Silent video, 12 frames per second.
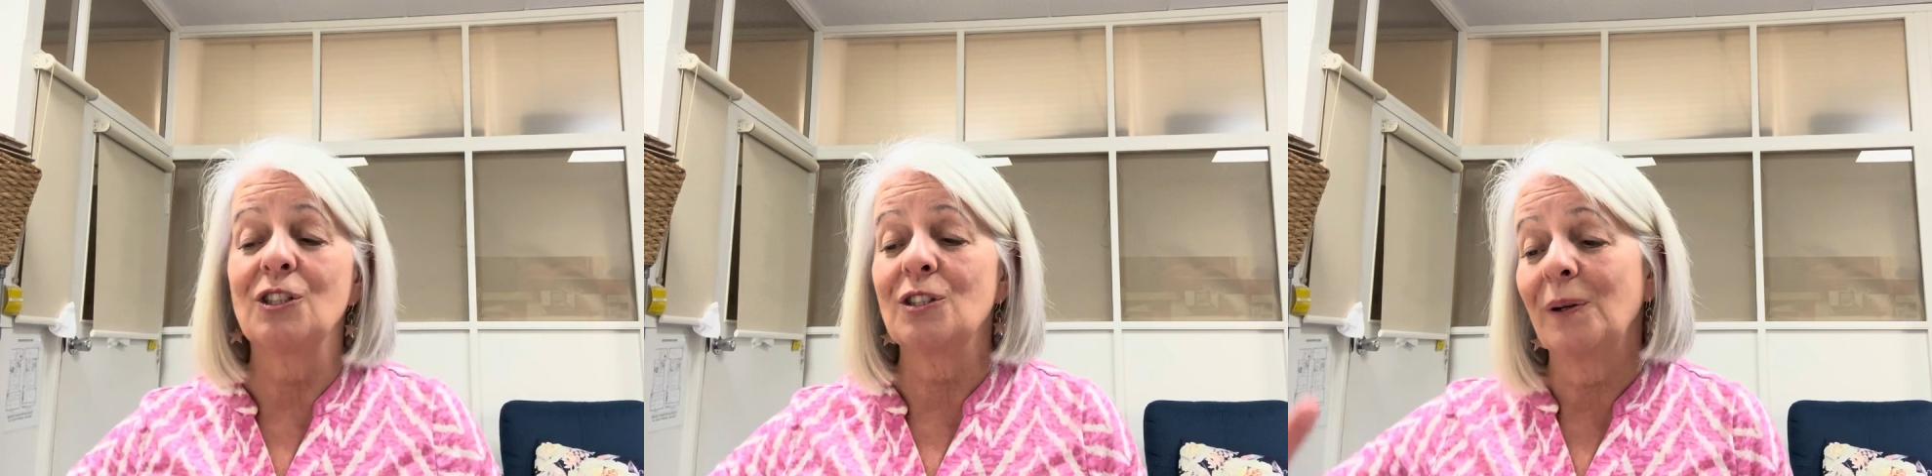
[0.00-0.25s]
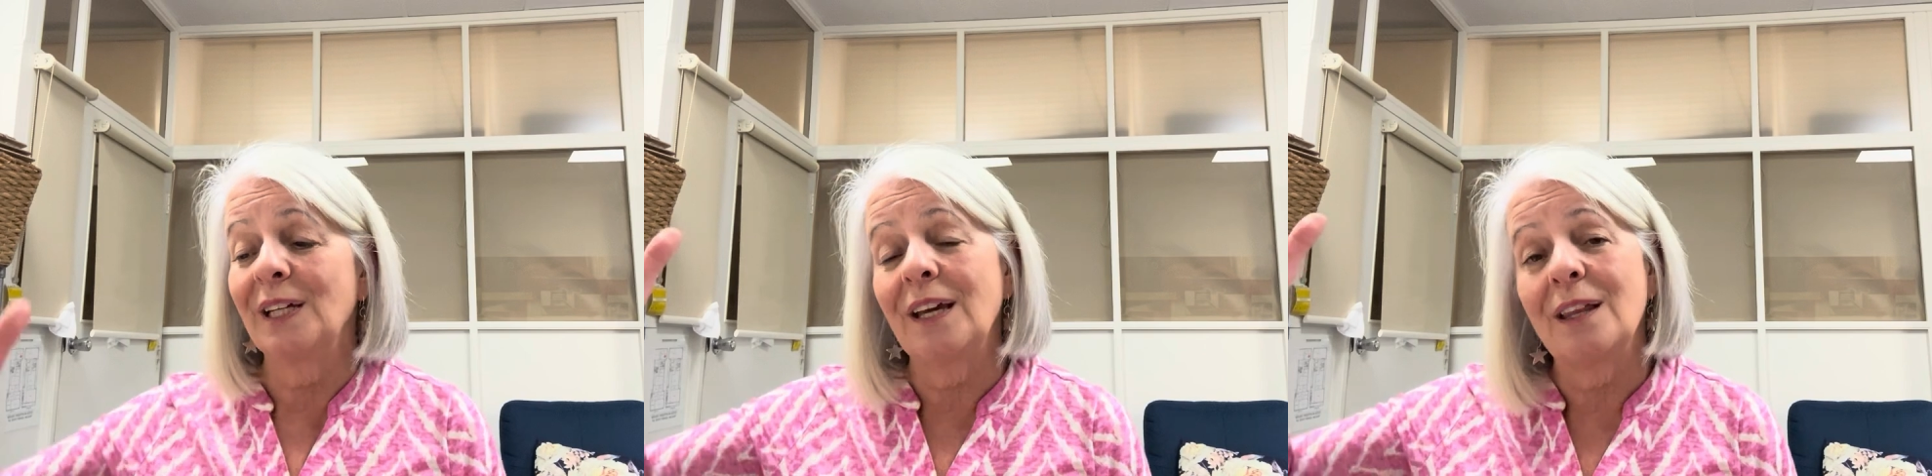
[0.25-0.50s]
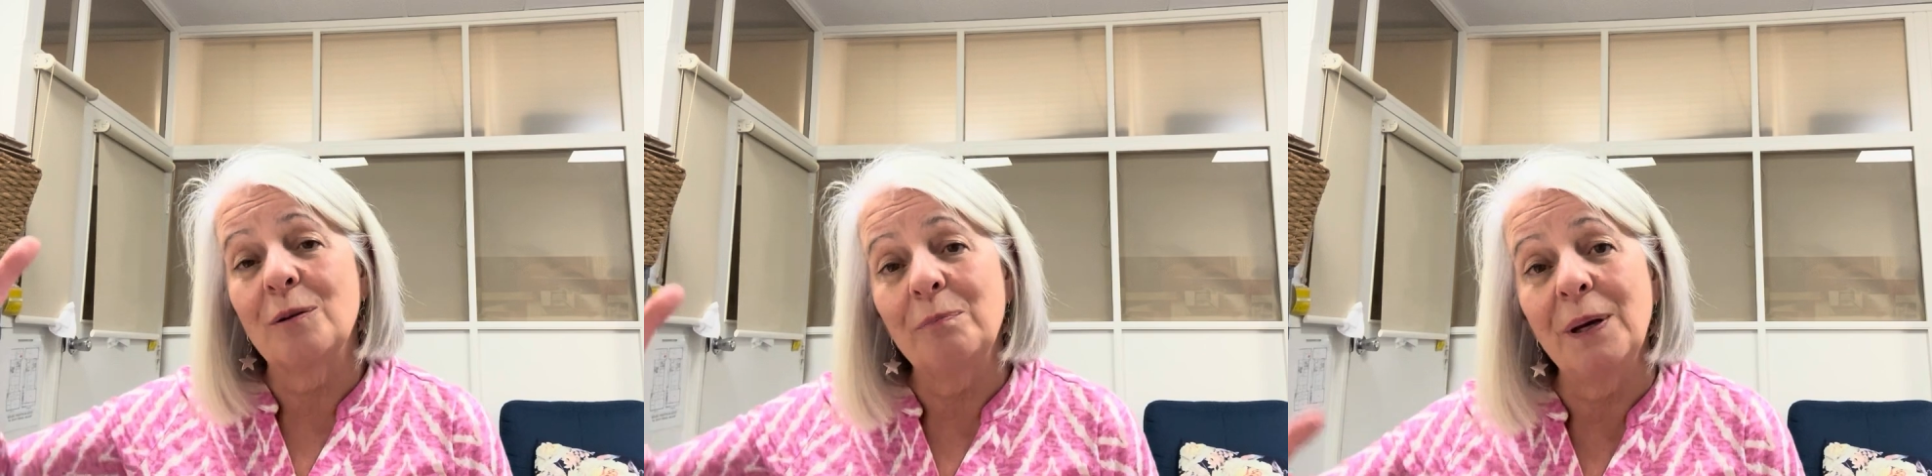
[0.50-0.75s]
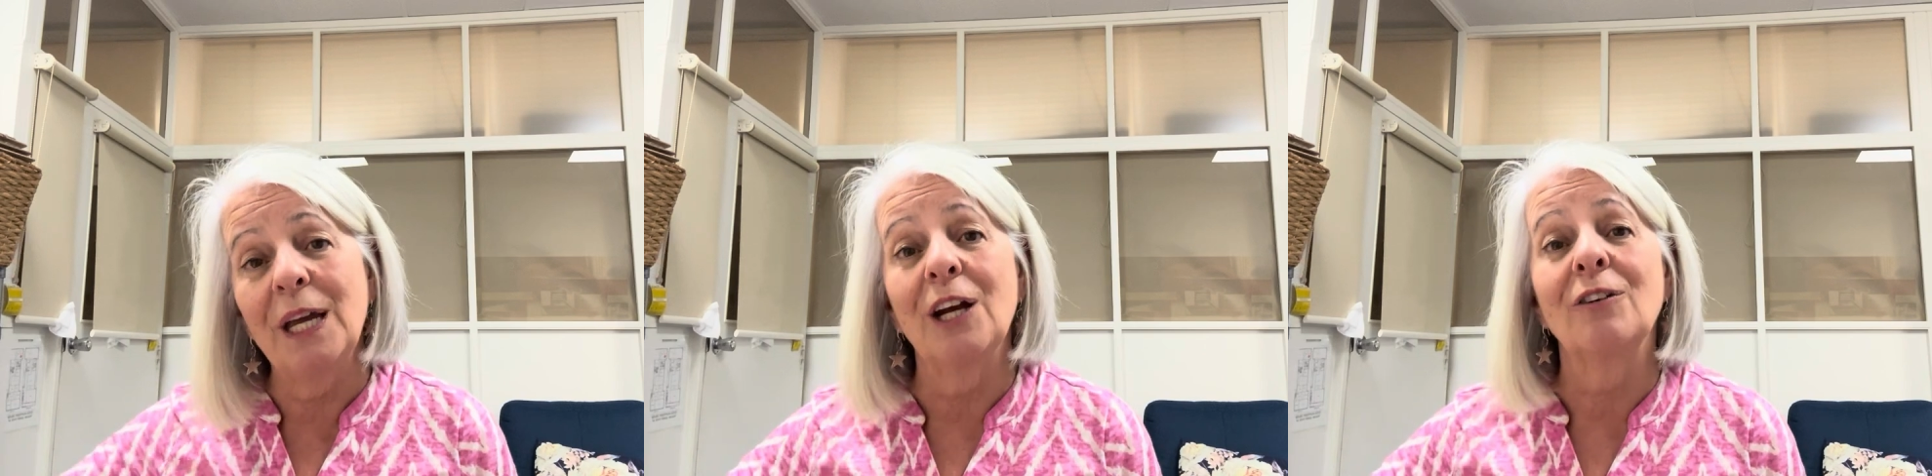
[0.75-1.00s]
So I get the
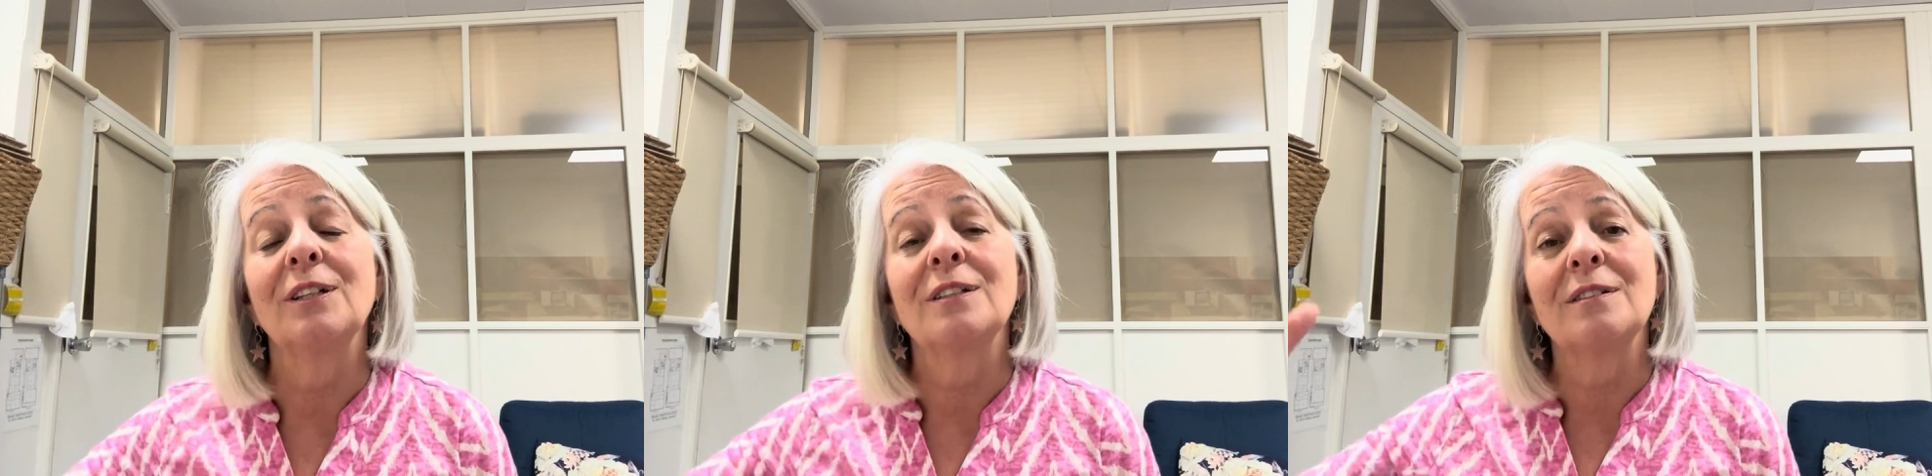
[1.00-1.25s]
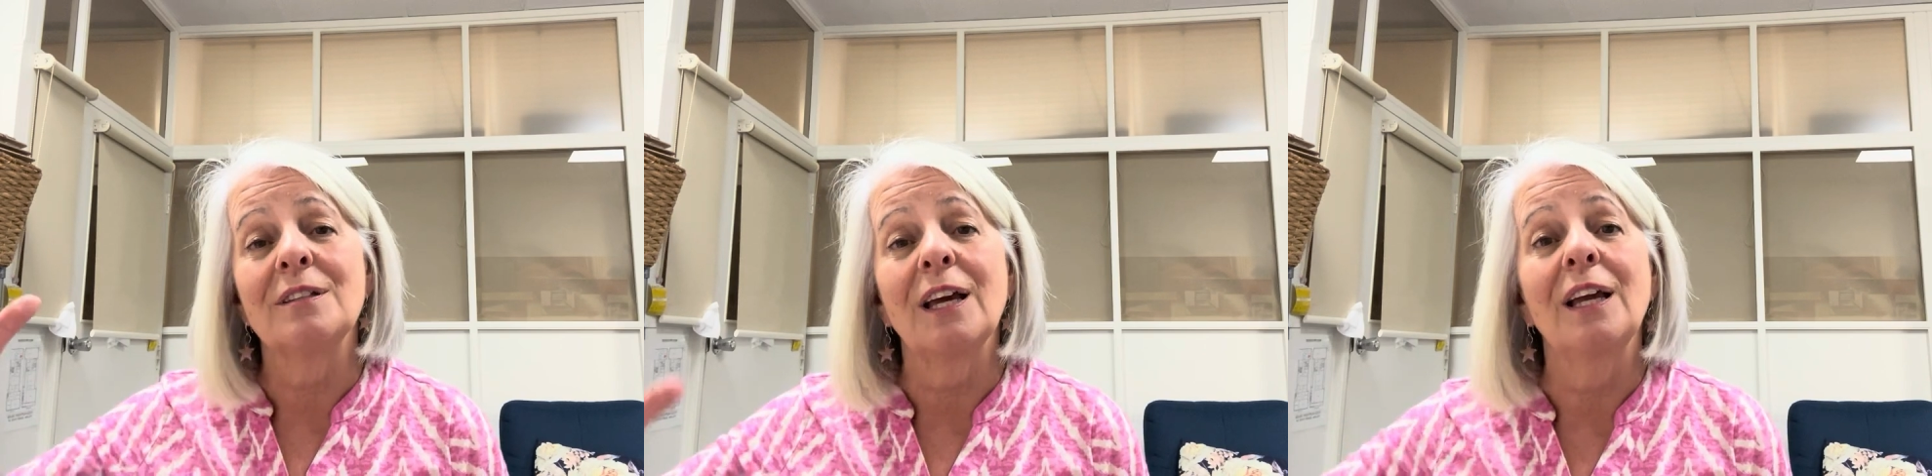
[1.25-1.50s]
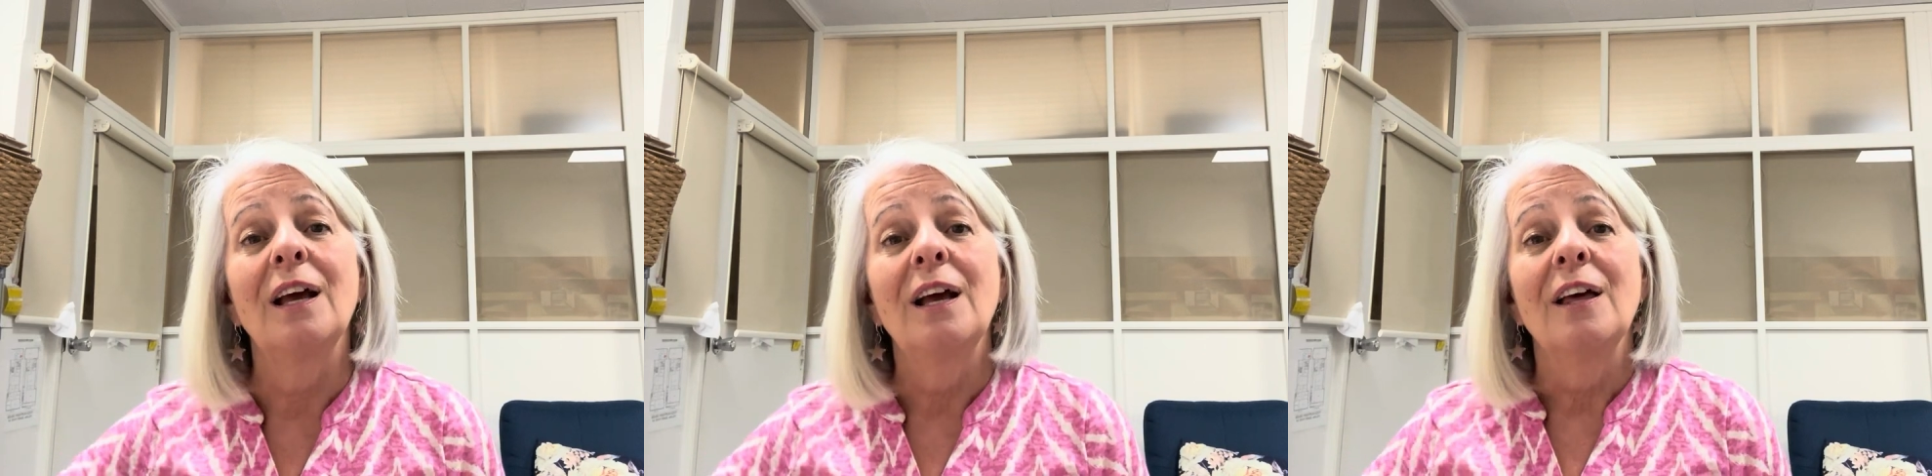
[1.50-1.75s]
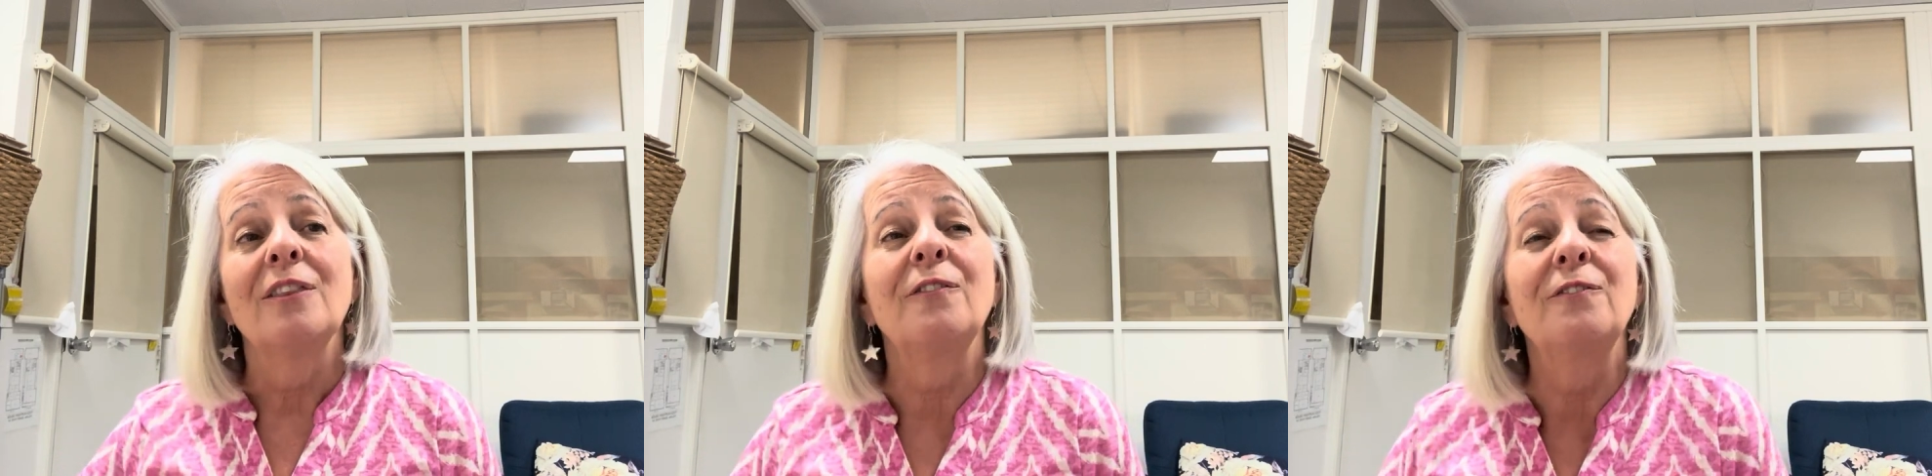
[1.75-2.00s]
parent to say
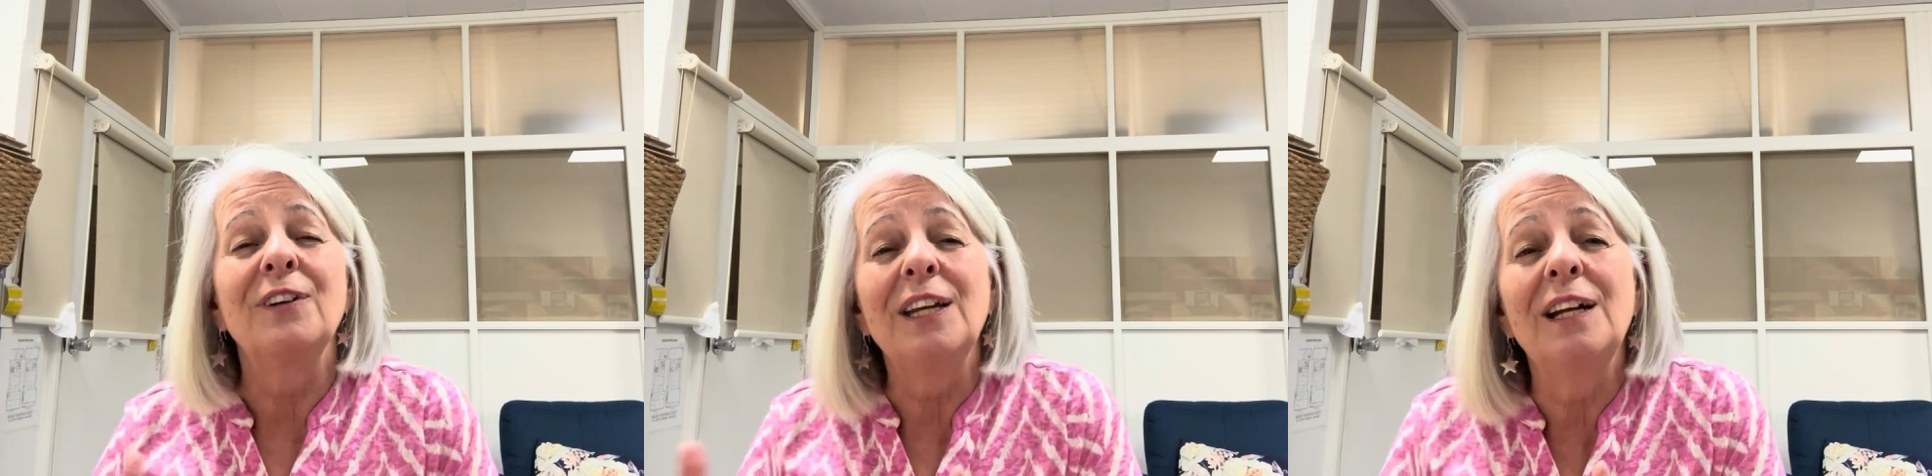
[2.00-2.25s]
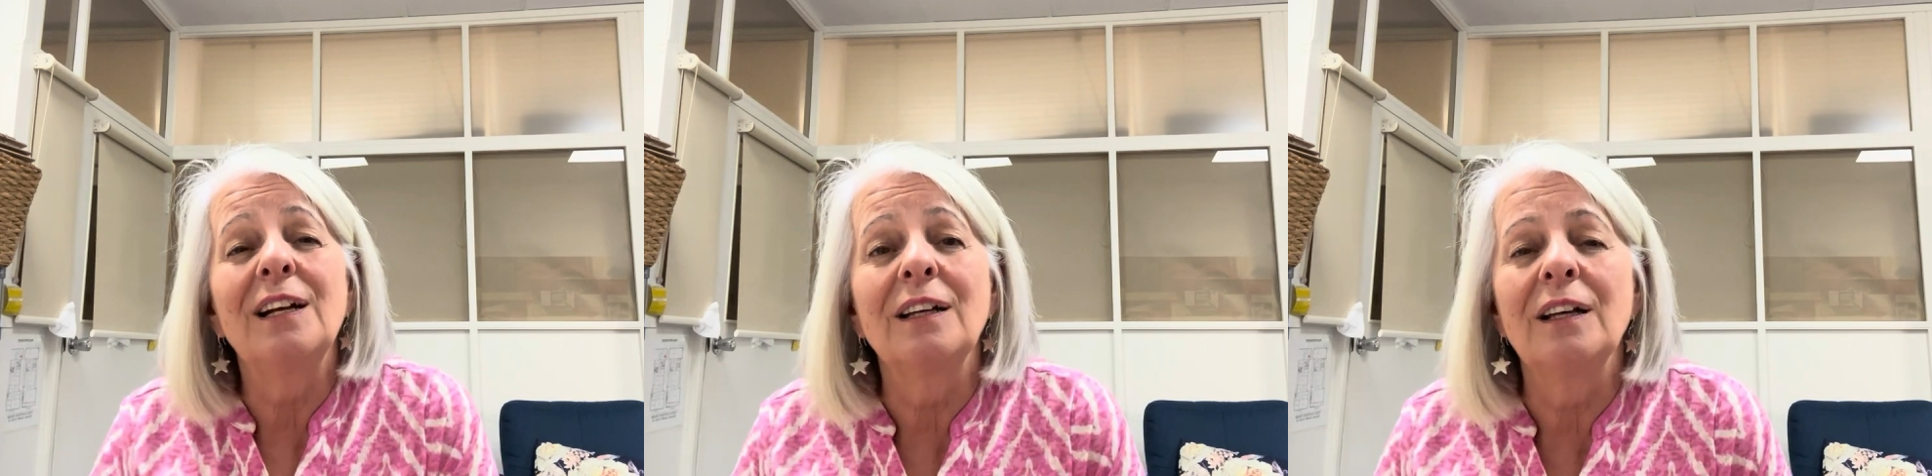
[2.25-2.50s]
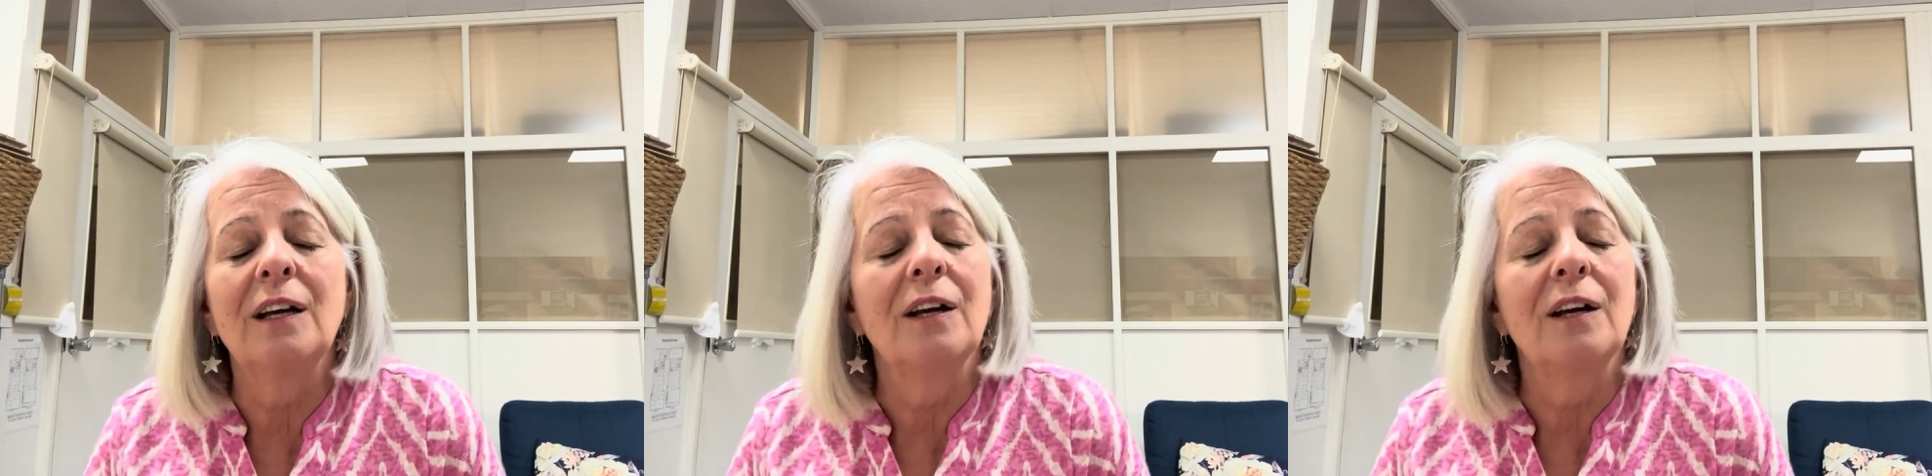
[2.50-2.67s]
the feeling,